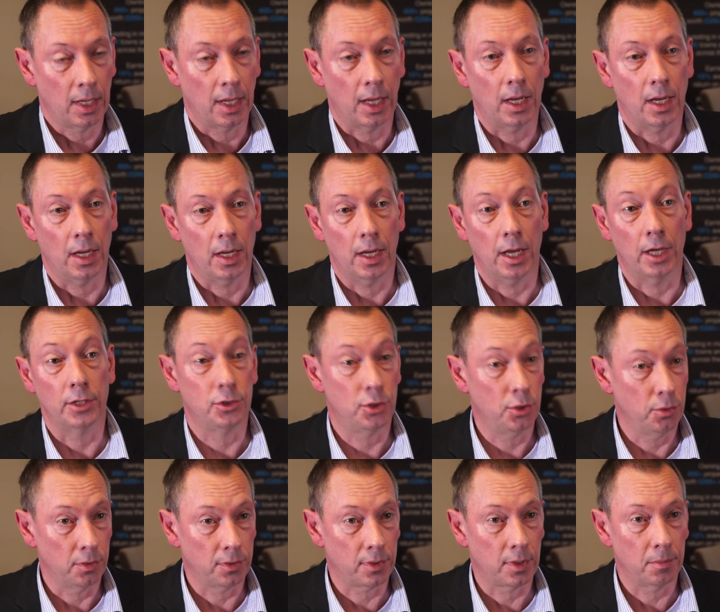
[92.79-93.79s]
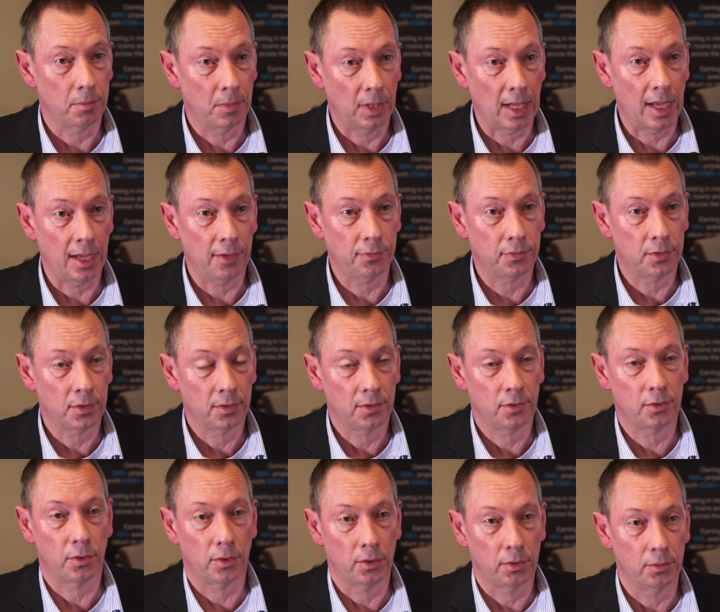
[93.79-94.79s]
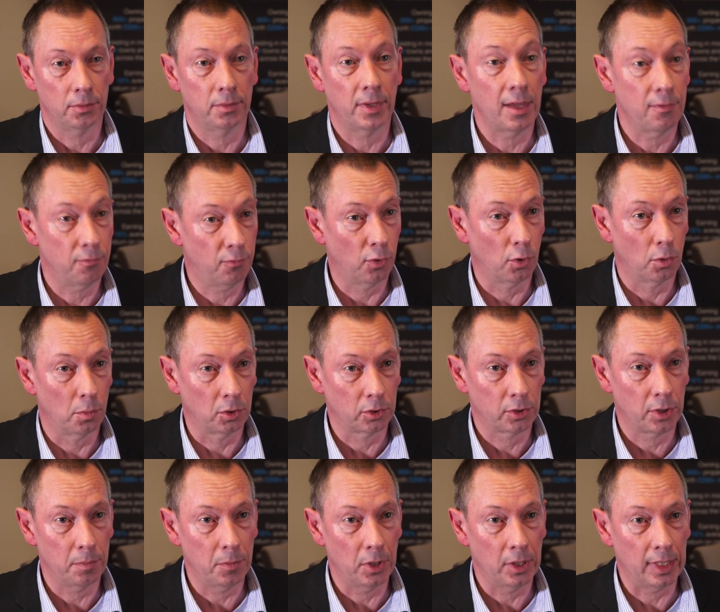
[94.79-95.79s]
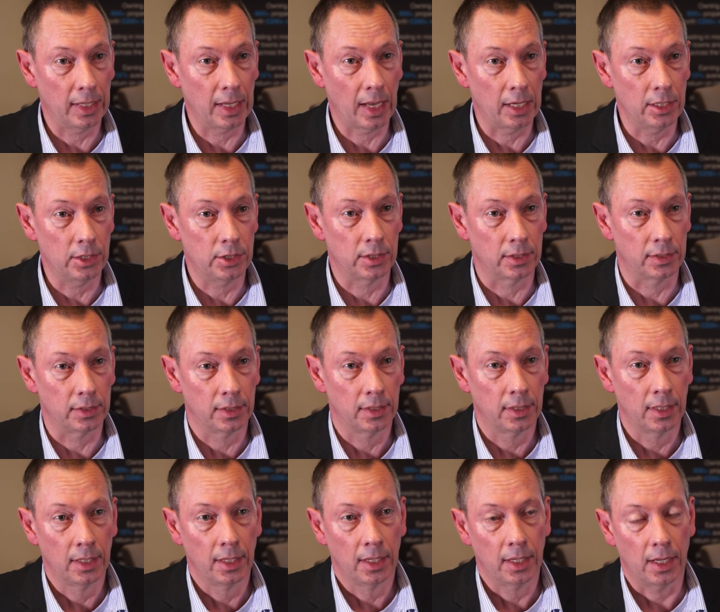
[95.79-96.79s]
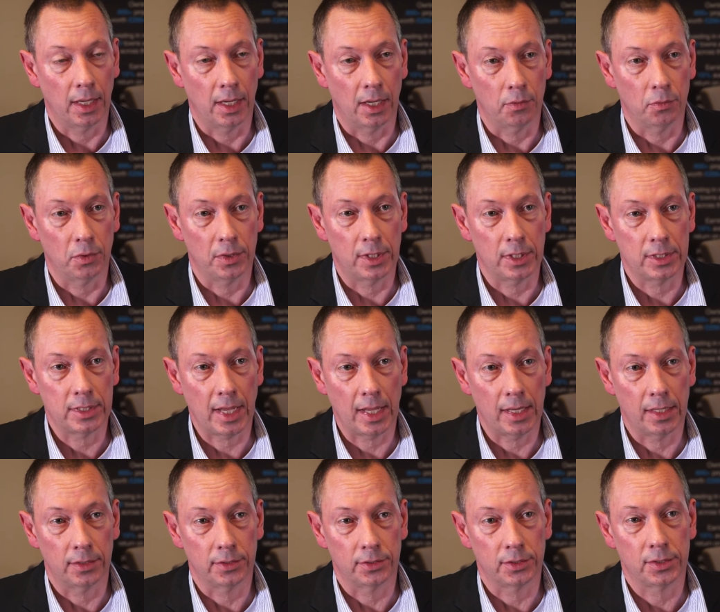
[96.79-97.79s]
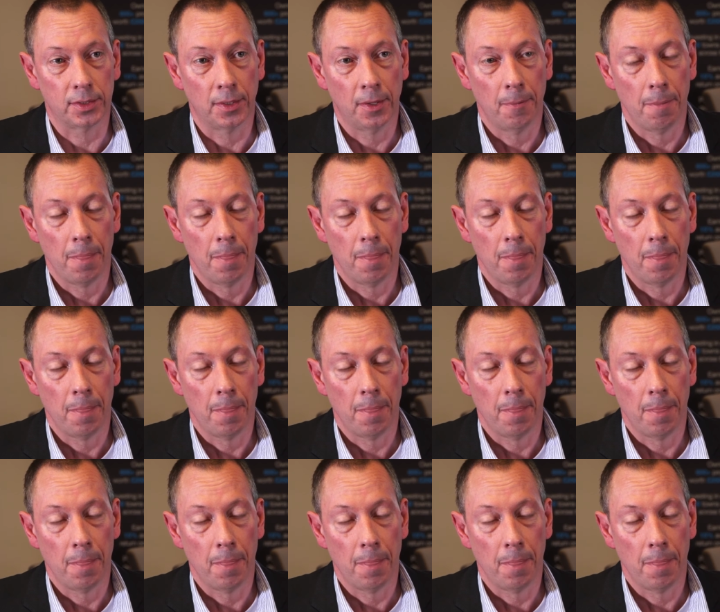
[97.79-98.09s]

and 2 of them left through informal communication with the tenants.